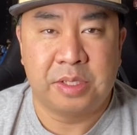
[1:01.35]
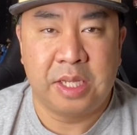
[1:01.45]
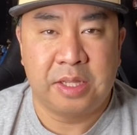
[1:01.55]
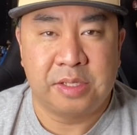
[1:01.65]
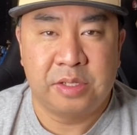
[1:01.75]

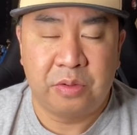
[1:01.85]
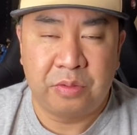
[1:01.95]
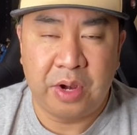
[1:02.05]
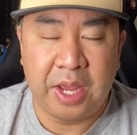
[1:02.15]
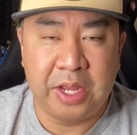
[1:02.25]
in the
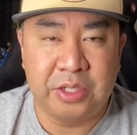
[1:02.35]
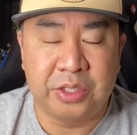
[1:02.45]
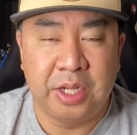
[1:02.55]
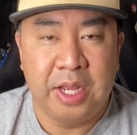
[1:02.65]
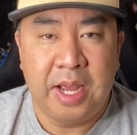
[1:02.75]
Silver
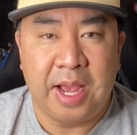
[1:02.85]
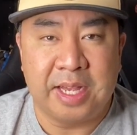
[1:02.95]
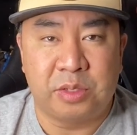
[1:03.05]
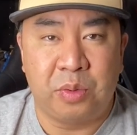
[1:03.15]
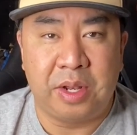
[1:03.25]
Age,
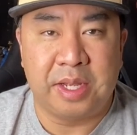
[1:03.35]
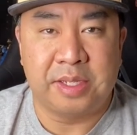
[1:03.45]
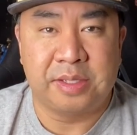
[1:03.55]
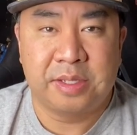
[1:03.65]
as well as